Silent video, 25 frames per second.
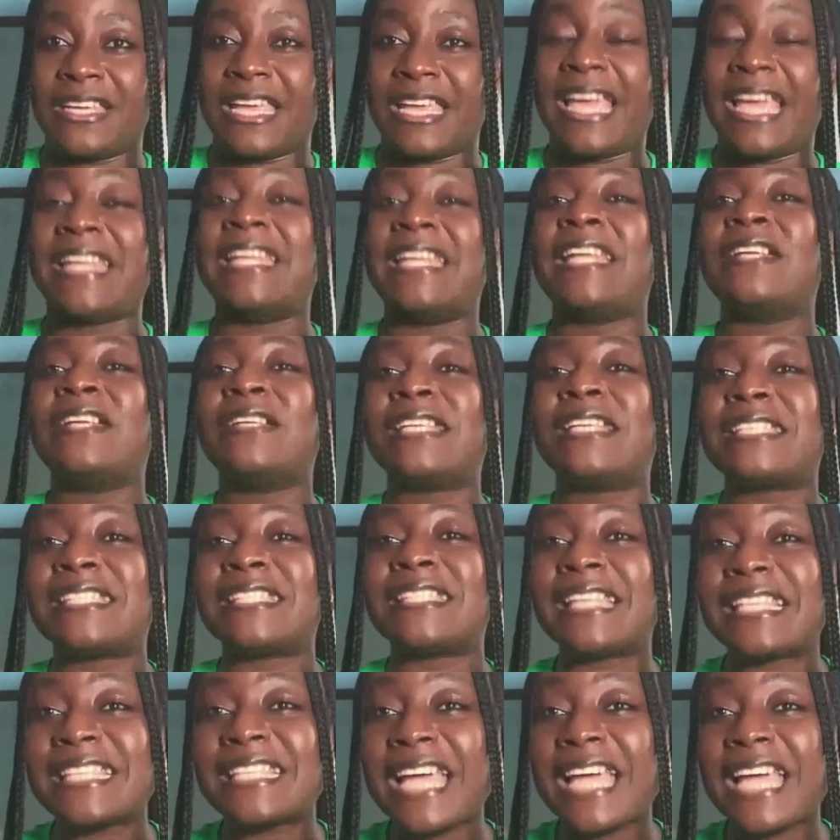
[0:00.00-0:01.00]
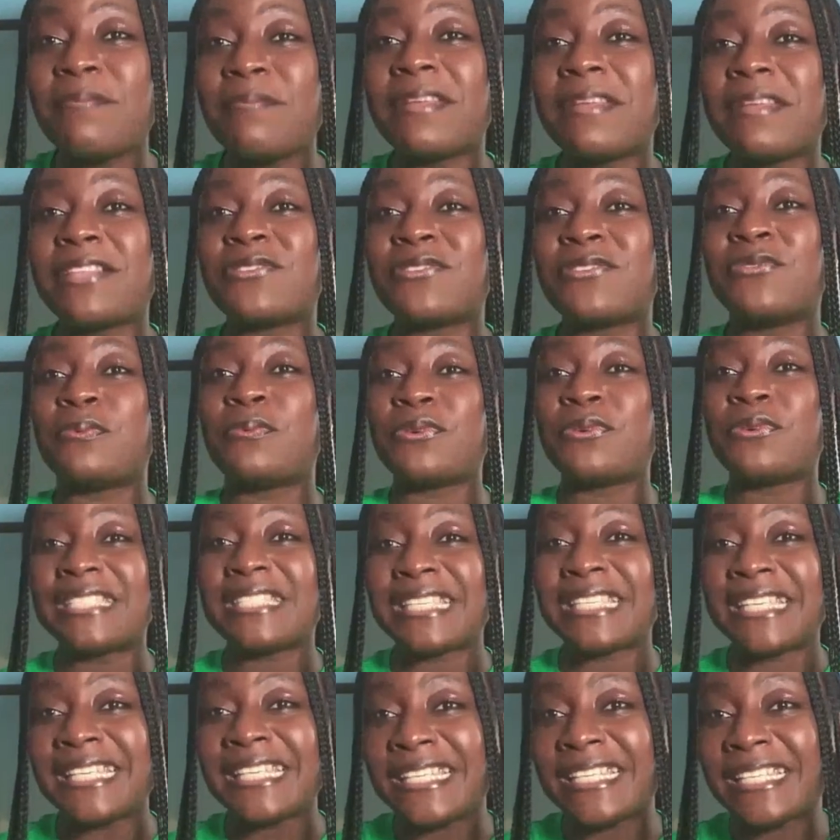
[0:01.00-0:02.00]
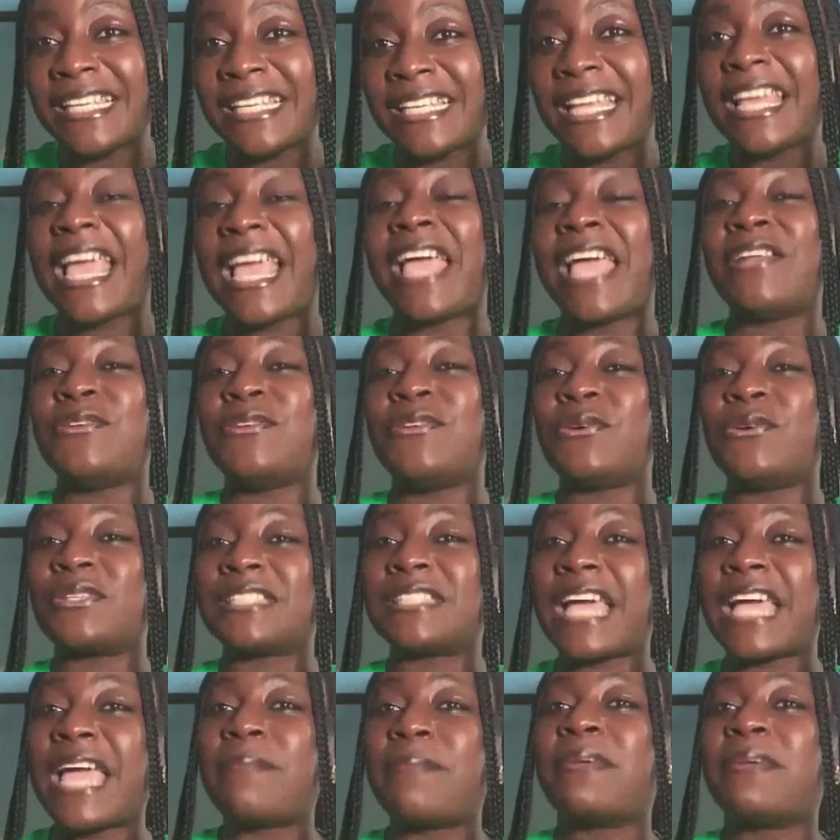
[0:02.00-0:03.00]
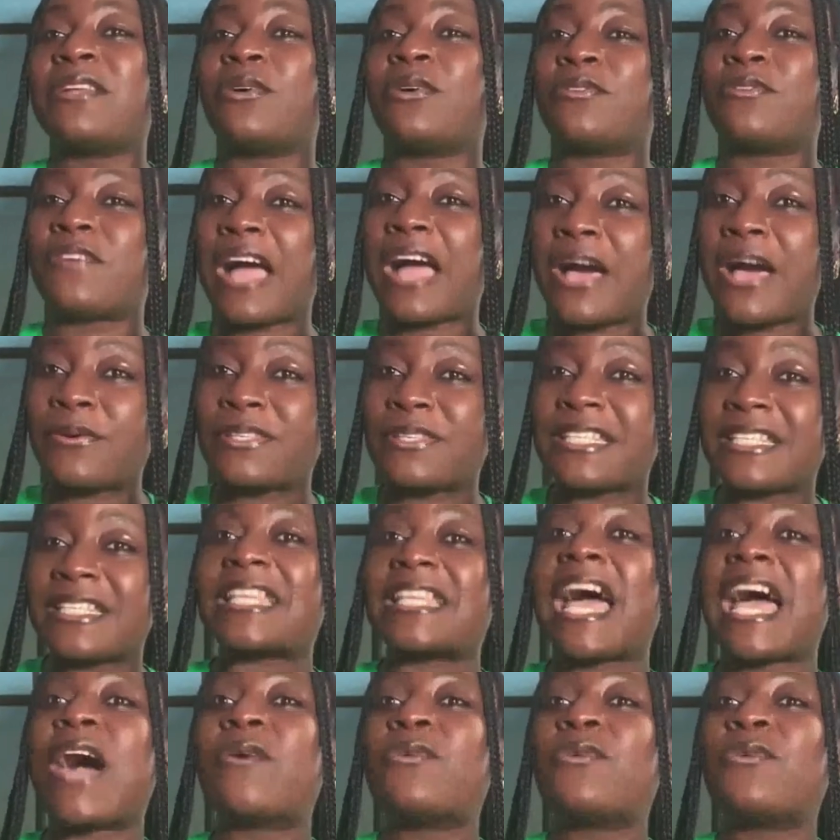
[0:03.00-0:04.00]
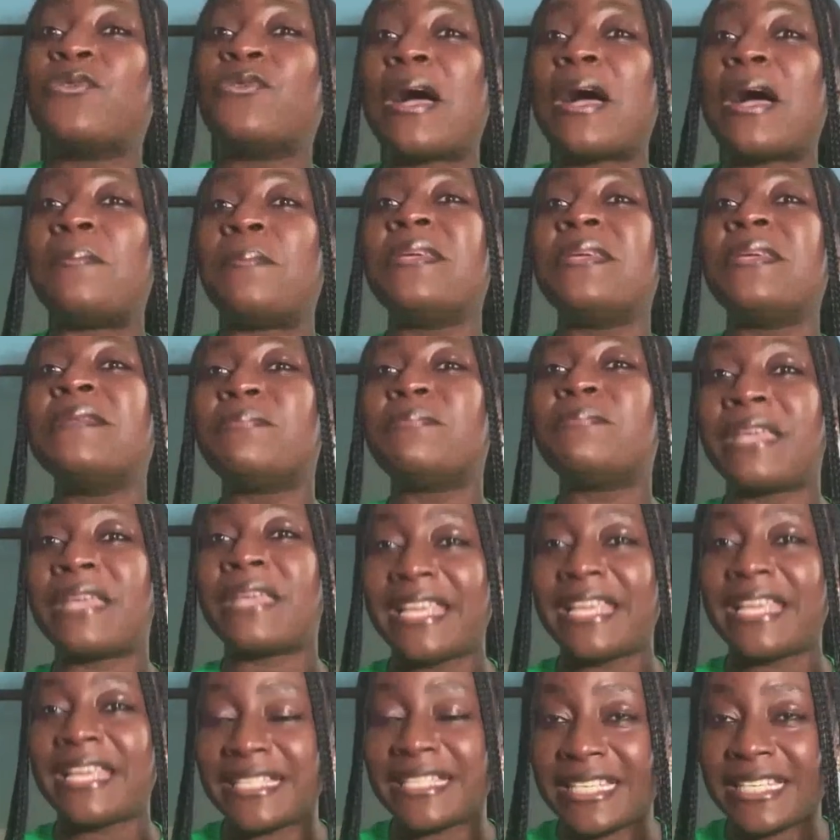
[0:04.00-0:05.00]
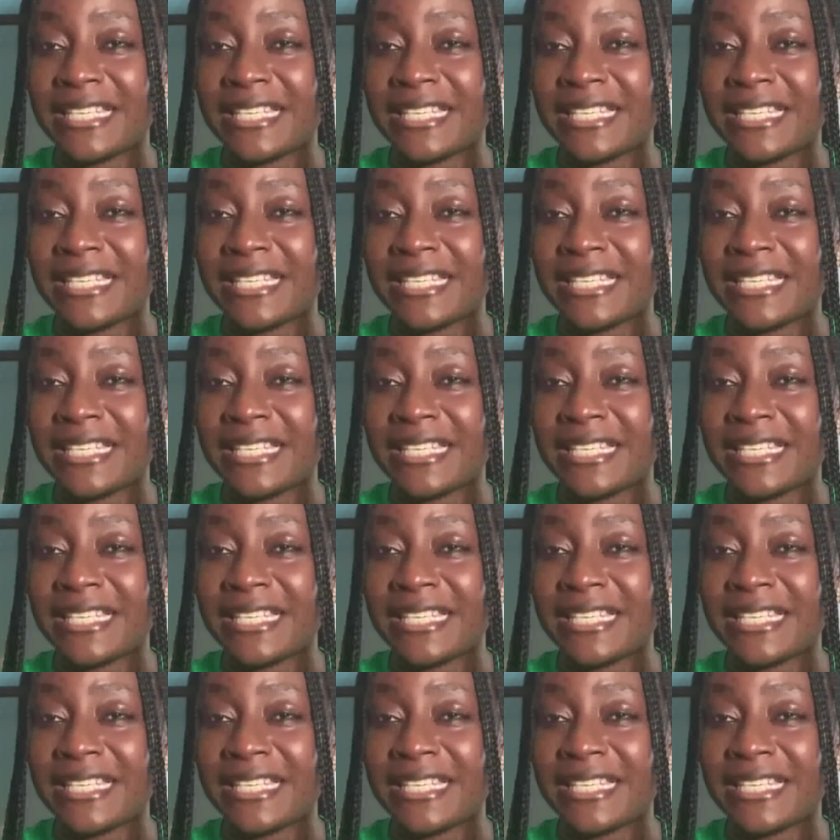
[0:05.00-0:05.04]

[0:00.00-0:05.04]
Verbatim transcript: And then it's the time that you punch in and your timing of out is how you are being paid.